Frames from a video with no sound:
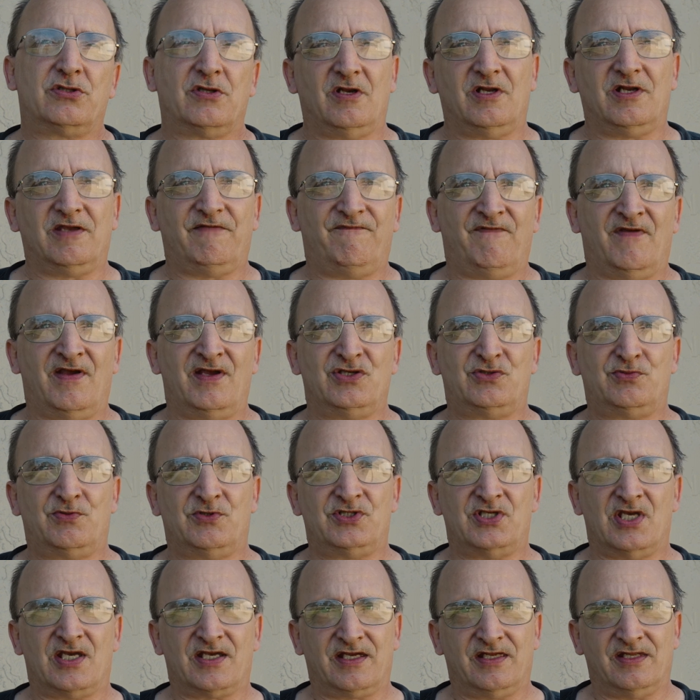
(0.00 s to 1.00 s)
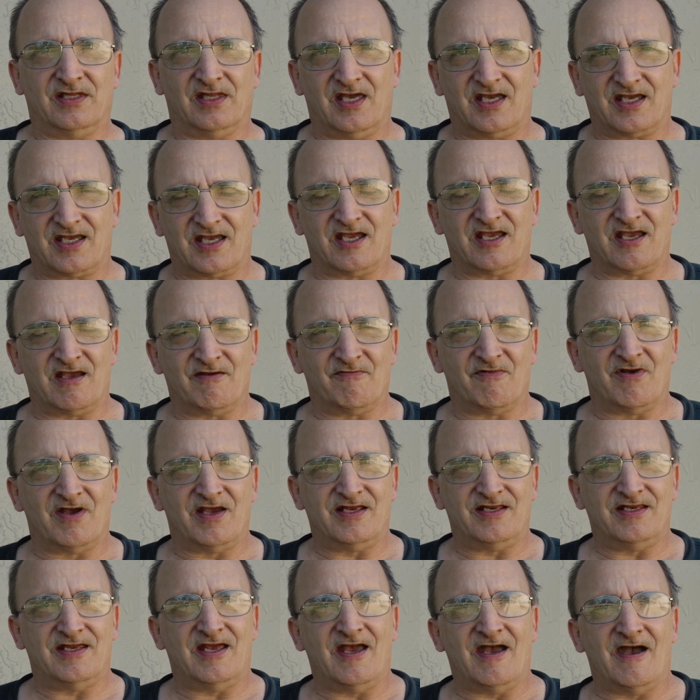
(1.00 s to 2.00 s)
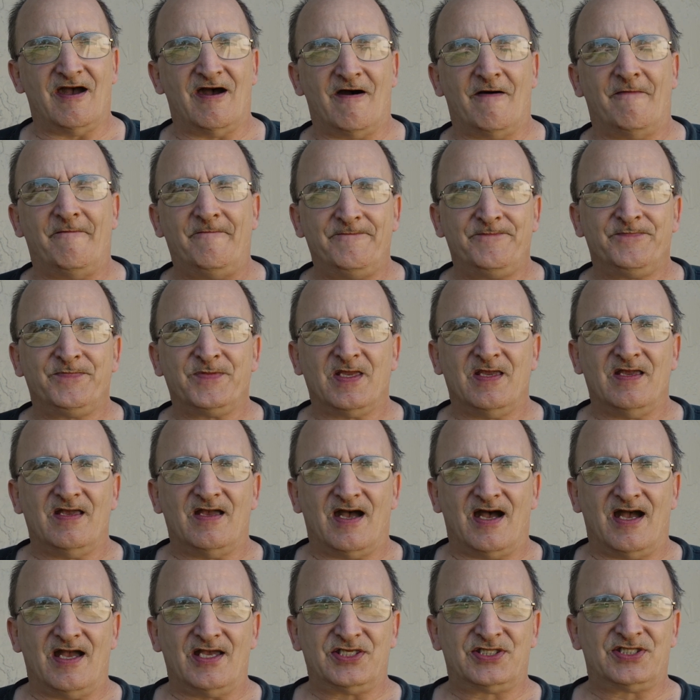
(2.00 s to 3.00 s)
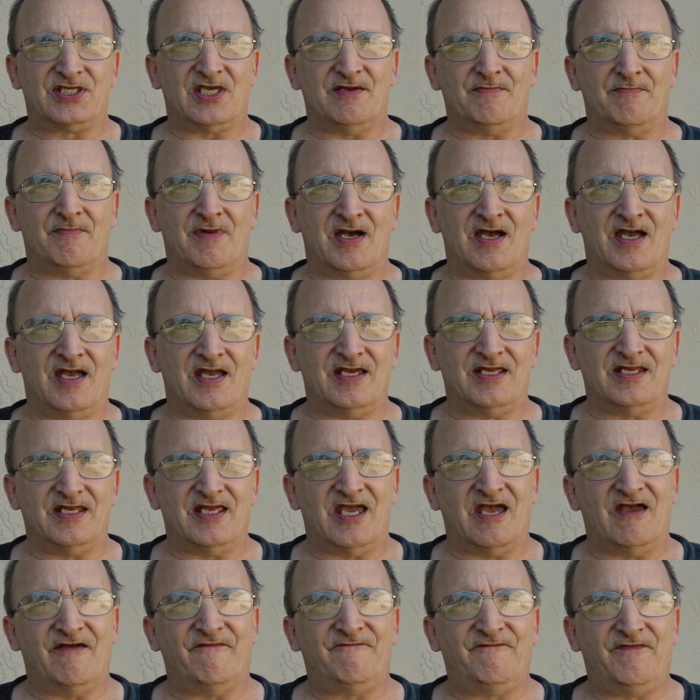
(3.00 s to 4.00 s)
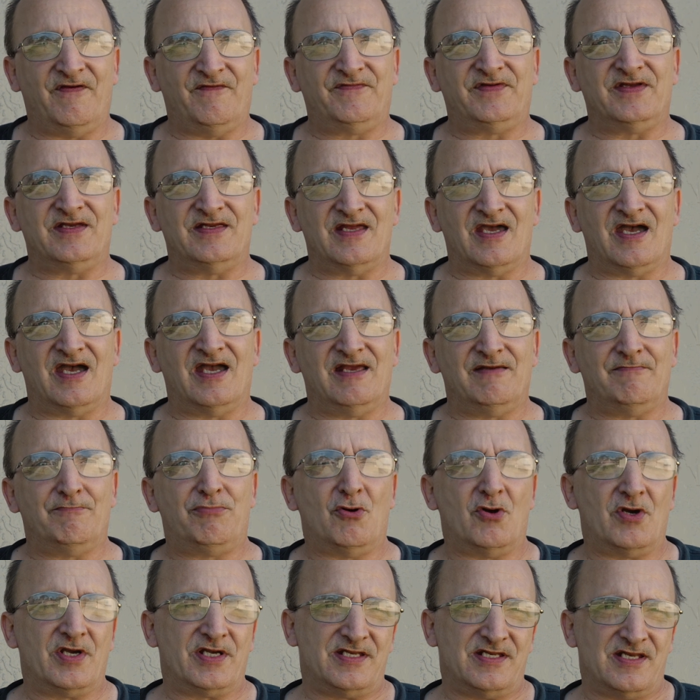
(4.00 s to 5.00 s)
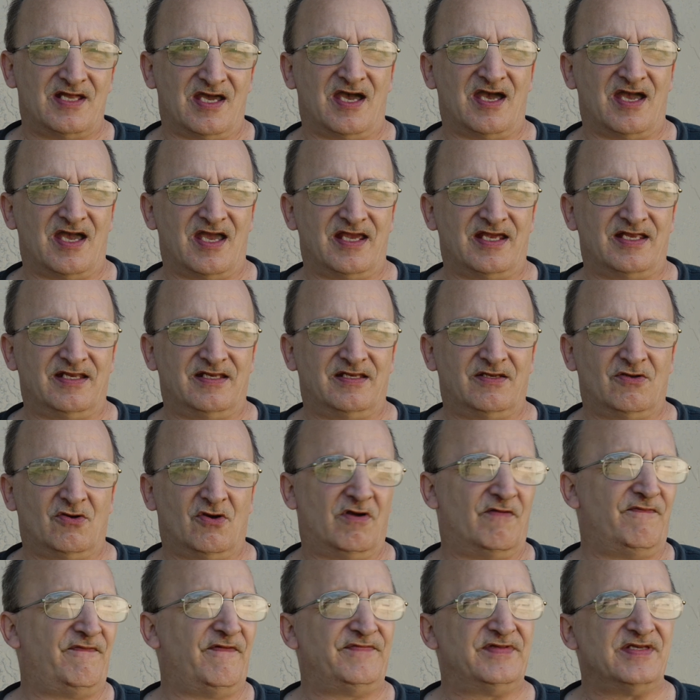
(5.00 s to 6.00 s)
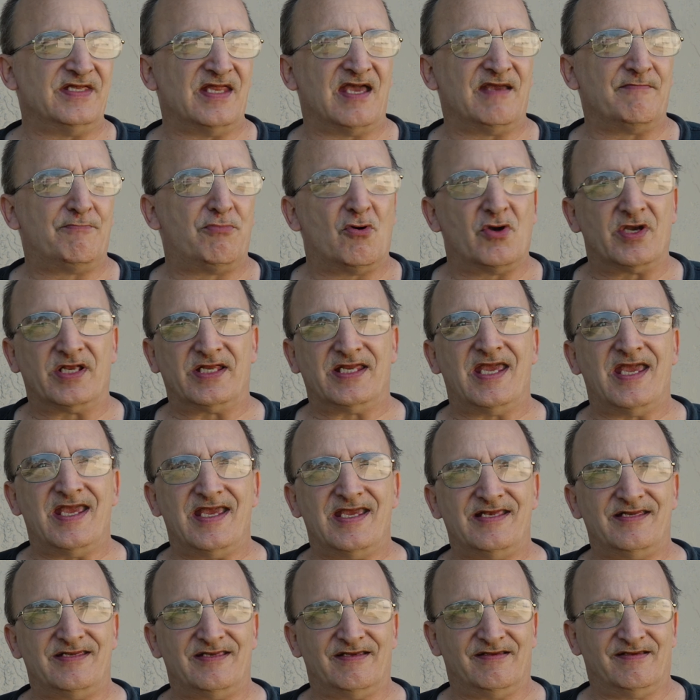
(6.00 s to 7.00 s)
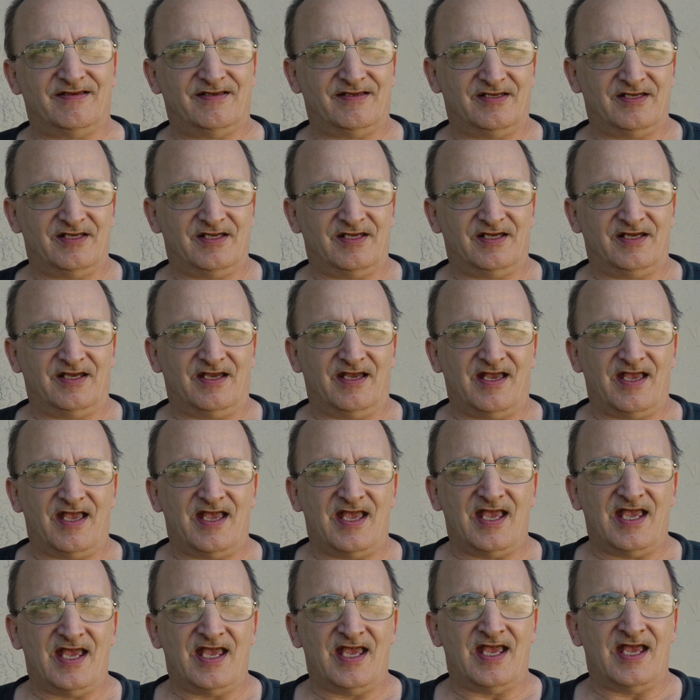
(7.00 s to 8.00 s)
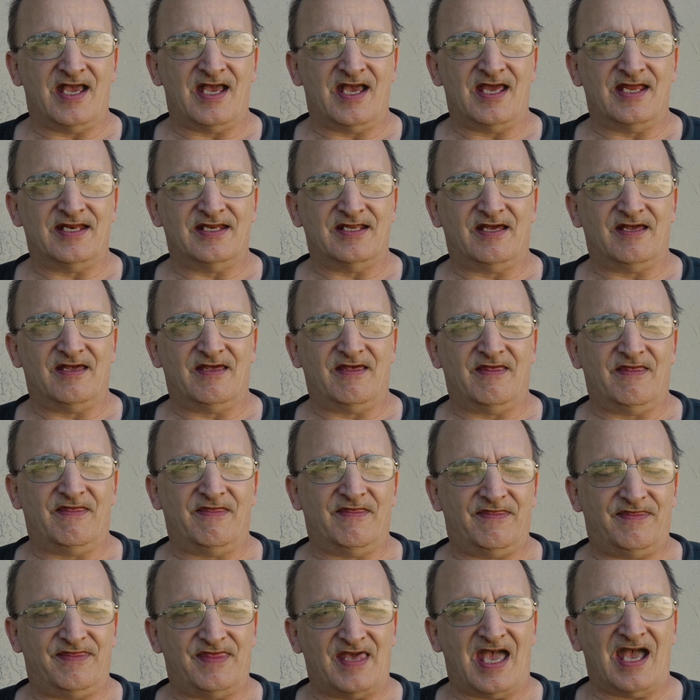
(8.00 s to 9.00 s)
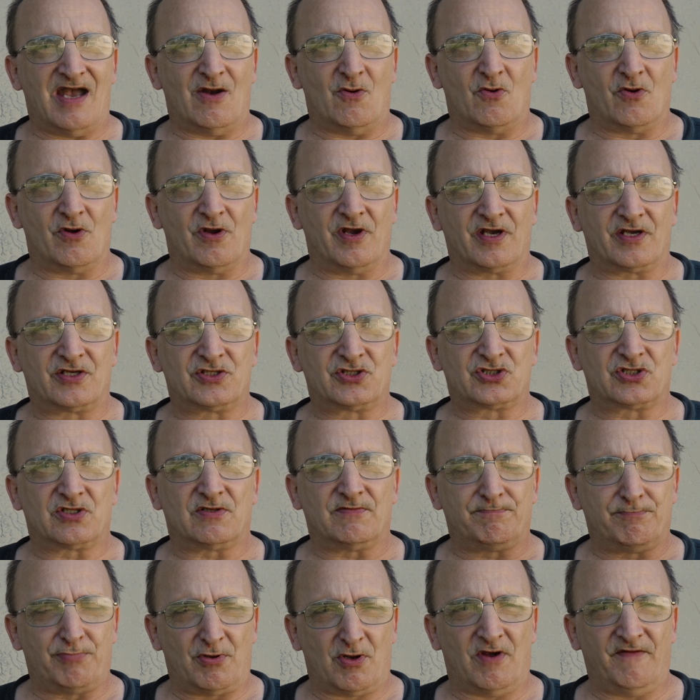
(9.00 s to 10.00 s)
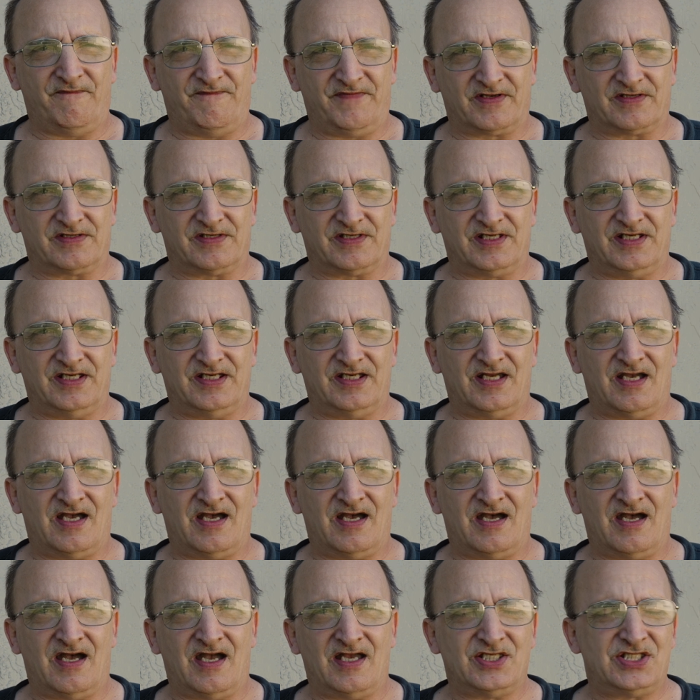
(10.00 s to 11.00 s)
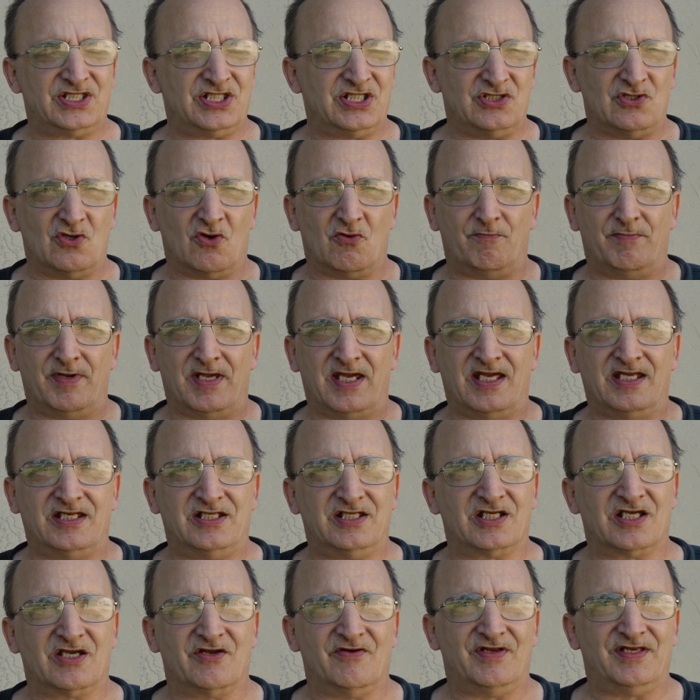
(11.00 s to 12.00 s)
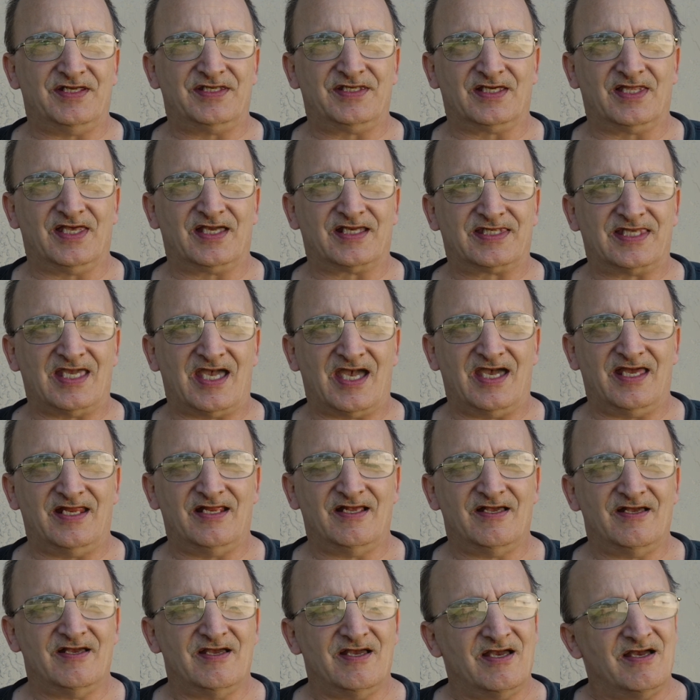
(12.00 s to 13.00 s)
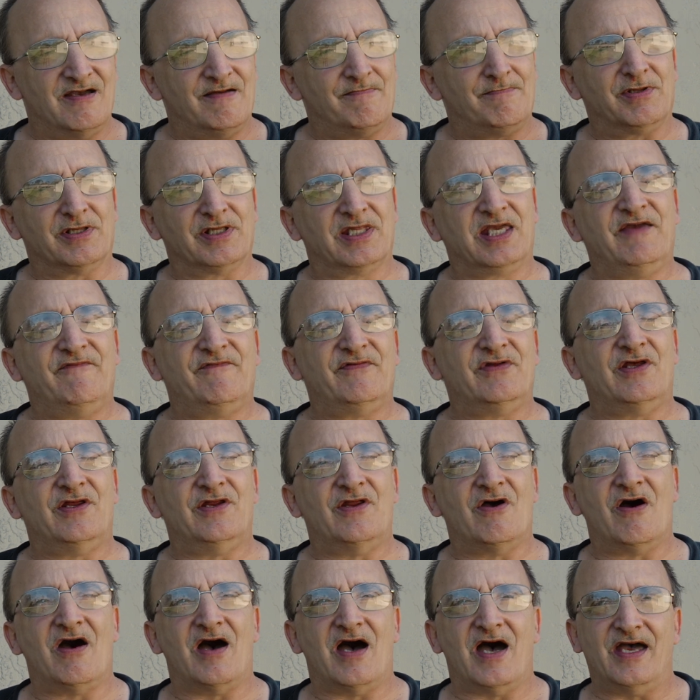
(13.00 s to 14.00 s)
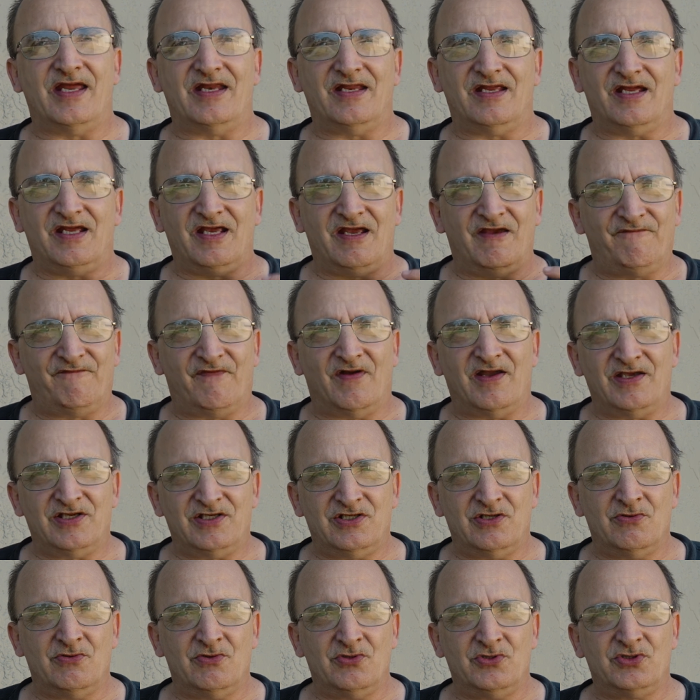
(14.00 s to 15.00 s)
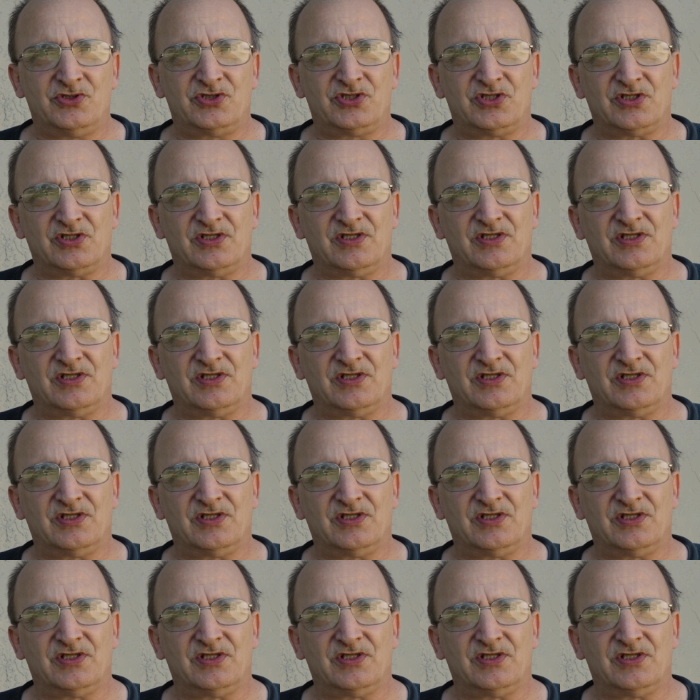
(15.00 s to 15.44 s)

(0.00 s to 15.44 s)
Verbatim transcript: 30 frames per second, like I am right now, I set mine at 59.9 or 59.8, and that works perfectly. I see no banding or anything like that. Believe it or not, if I use